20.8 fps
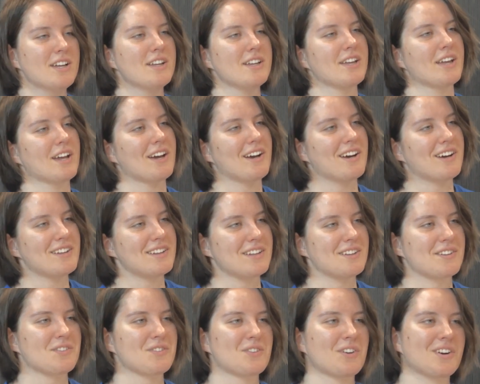yeah,
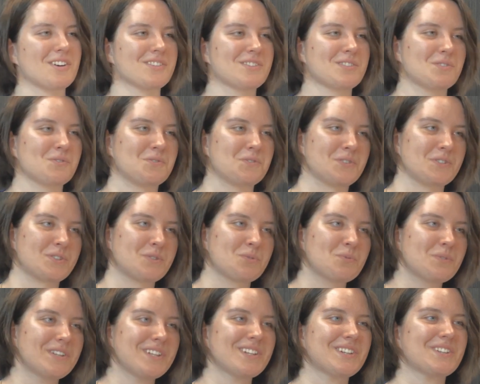let's start the first
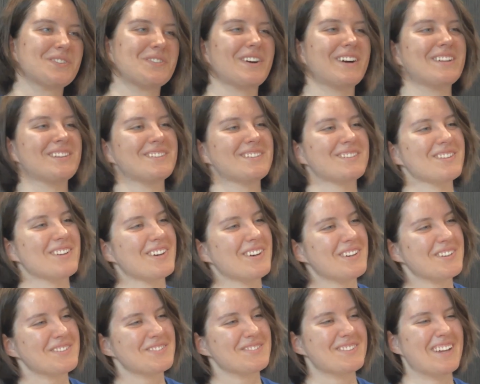week quite
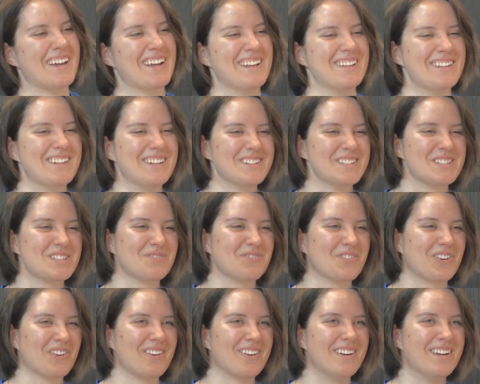soft and here's
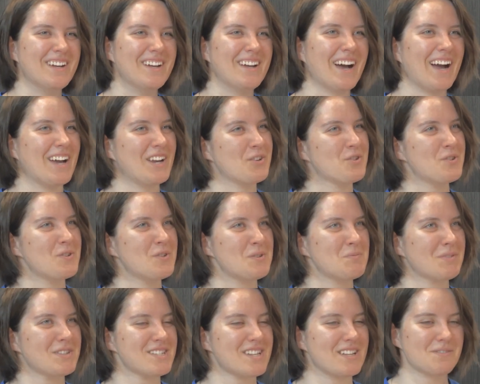what I introduce
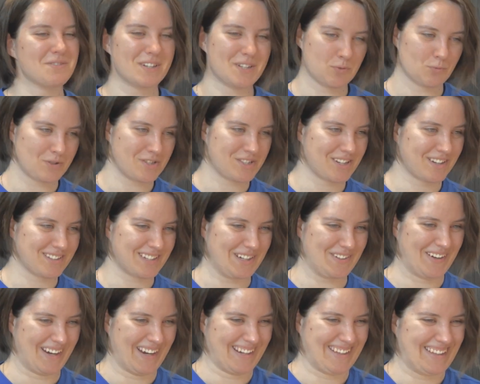myself and we start
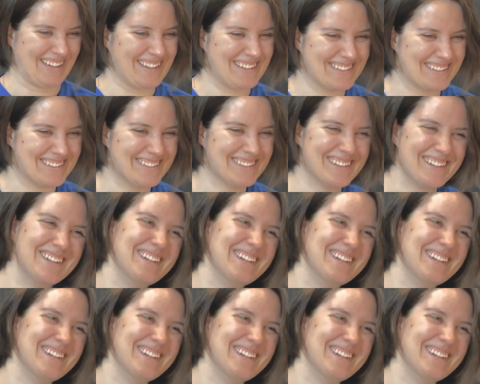directly.